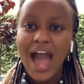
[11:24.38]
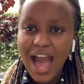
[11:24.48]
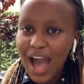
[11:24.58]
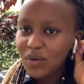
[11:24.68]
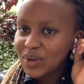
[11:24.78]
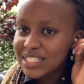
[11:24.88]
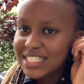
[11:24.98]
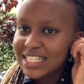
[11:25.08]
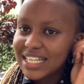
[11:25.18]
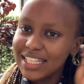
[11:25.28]
uh, we're
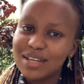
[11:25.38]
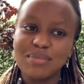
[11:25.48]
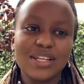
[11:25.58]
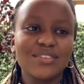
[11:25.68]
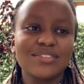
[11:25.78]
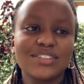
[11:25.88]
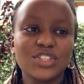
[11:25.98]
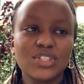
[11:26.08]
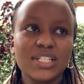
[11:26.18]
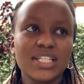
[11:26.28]
still in the middle of the
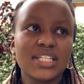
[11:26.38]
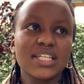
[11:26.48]
shoot.